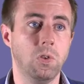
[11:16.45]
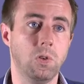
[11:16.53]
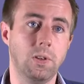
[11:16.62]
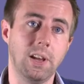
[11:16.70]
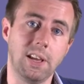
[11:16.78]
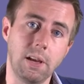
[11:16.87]

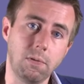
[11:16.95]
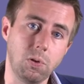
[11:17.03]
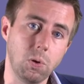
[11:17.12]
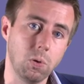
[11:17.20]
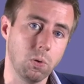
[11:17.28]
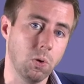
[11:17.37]
So that gives
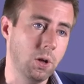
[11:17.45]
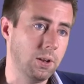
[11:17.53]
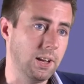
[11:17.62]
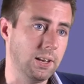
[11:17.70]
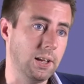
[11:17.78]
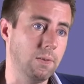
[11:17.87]
you
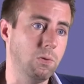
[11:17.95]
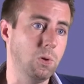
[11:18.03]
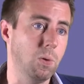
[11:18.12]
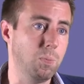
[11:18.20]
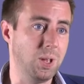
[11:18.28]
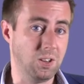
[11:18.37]

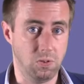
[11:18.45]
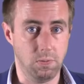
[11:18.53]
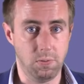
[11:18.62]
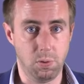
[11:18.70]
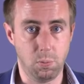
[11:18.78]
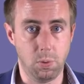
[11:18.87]
a
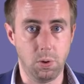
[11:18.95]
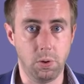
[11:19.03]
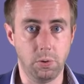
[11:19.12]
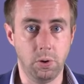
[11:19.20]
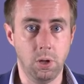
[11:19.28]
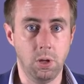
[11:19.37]
picture of the
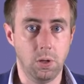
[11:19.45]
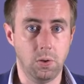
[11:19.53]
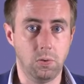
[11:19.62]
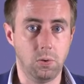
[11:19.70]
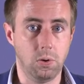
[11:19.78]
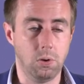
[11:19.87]
world,
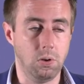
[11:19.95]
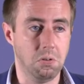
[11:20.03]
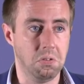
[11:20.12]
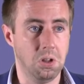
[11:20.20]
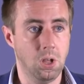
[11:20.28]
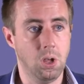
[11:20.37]
a
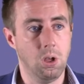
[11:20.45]
certain